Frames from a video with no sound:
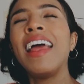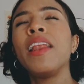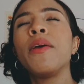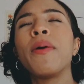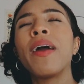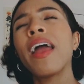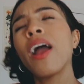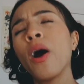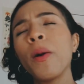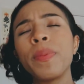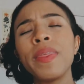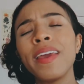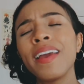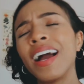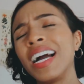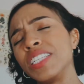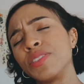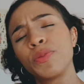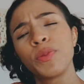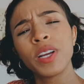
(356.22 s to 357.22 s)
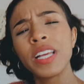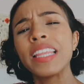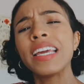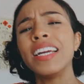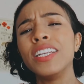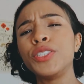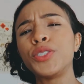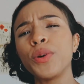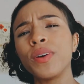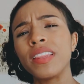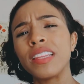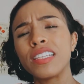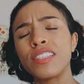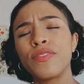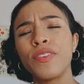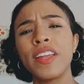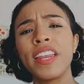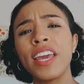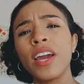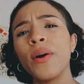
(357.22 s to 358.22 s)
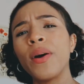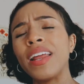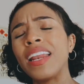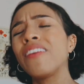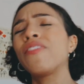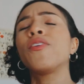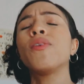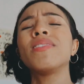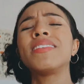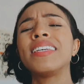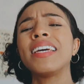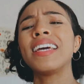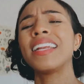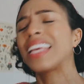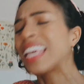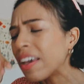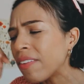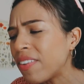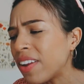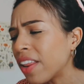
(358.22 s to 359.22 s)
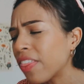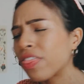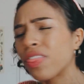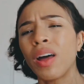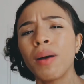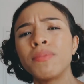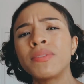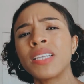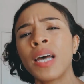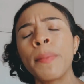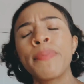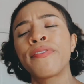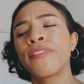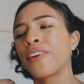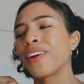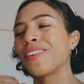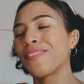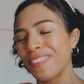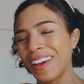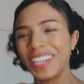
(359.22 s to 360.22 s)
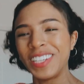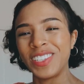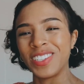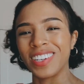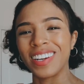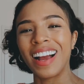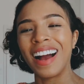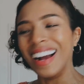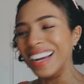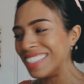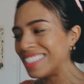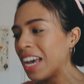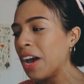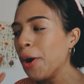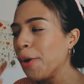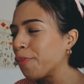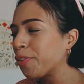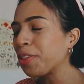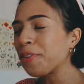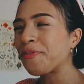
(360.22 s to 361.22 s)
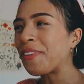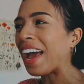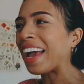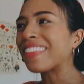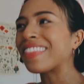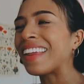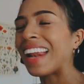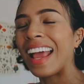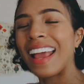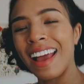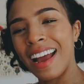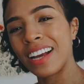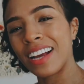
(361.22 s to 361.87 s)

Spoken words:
Anyway, I hope that you guys really enjoyed this video, and if you did, give it a thumbs up for adventure, guys. For the fact that I